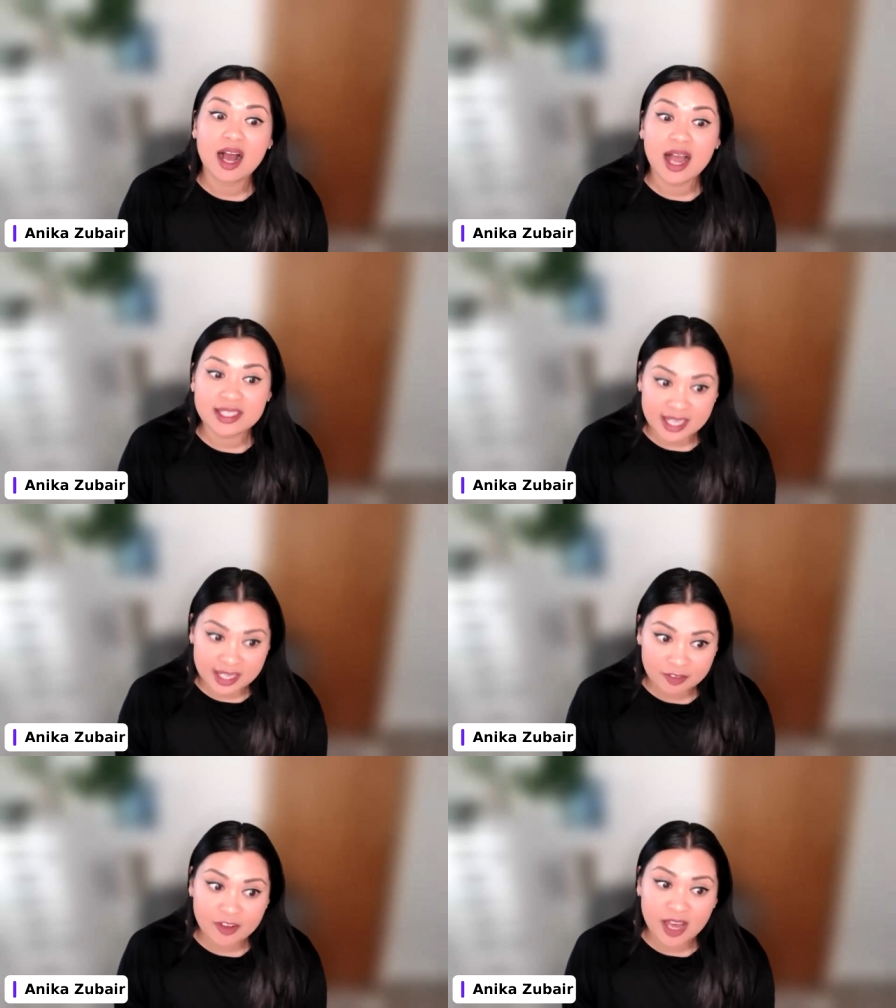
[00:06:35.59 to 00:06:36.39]

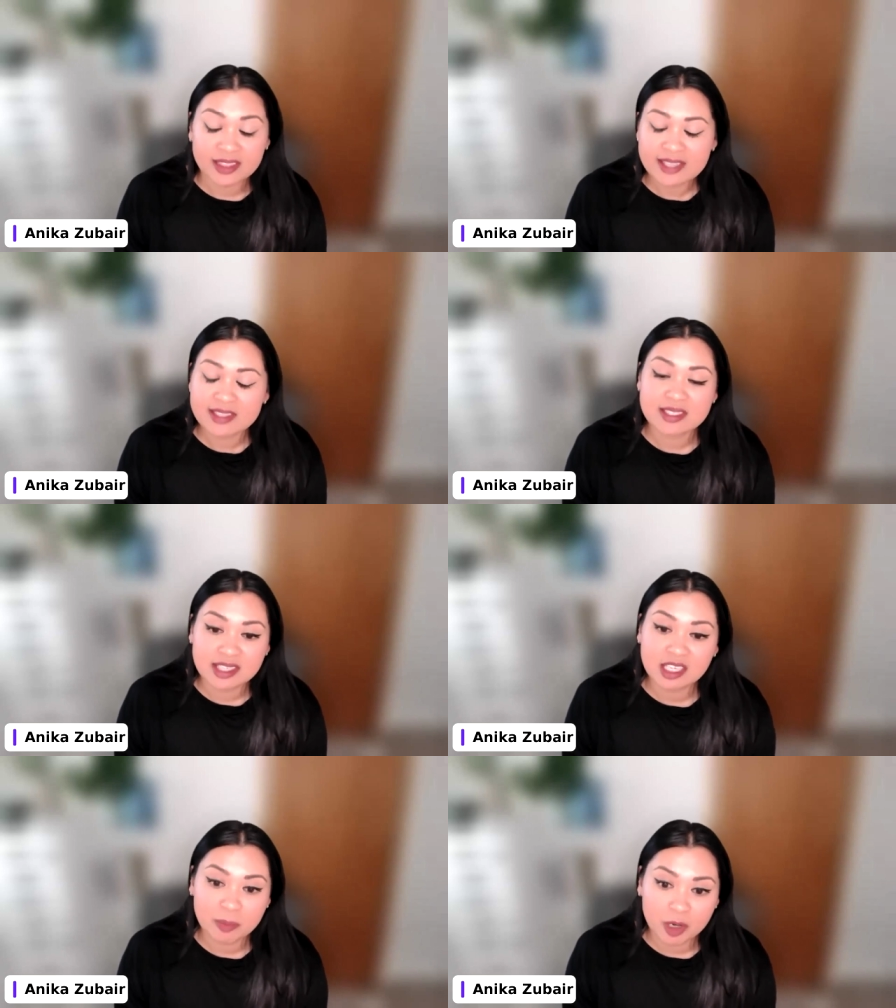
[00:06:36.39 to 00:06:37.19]
identifying that's the
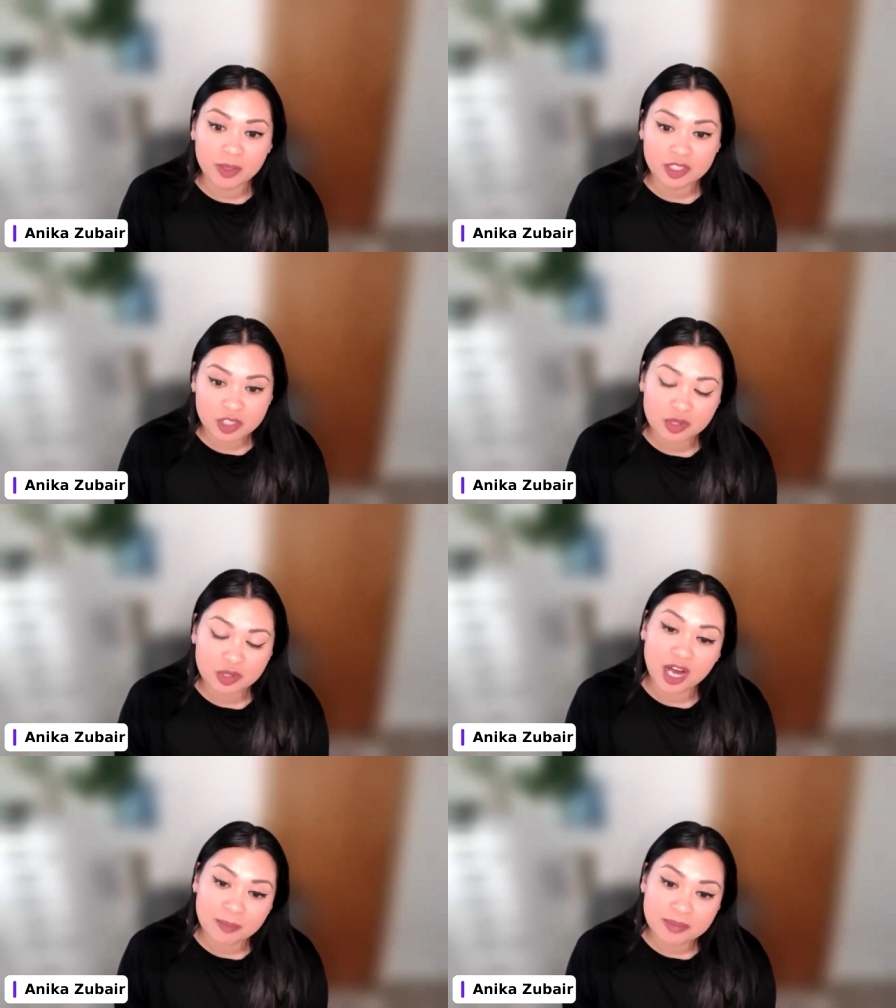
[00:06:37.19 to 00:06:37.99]
key moment to
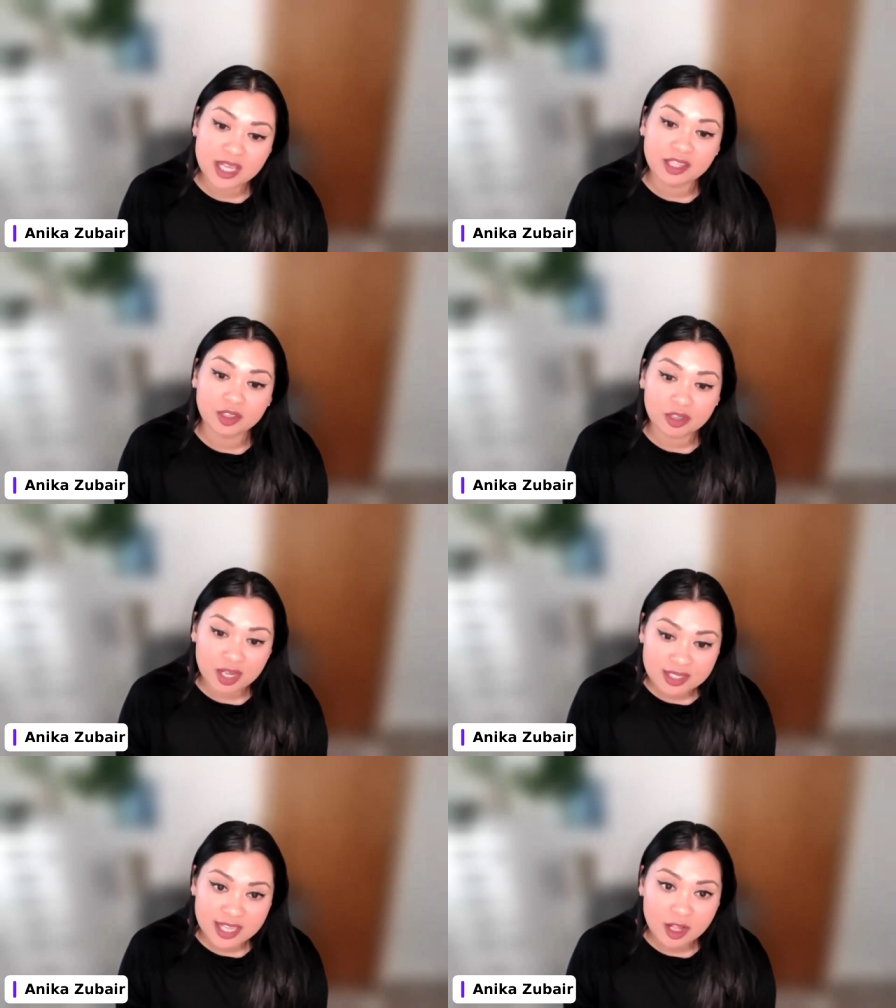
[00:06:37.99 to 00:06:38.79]
upsell and
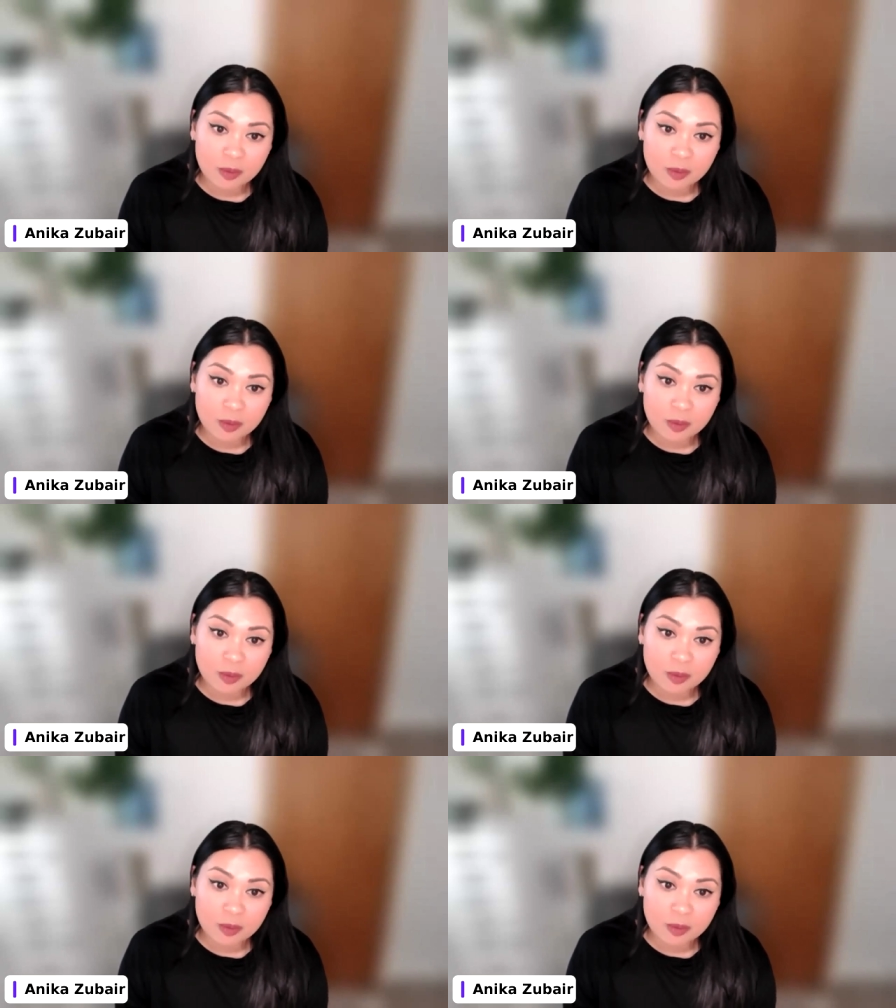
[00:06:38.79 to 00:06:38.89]
cross sell.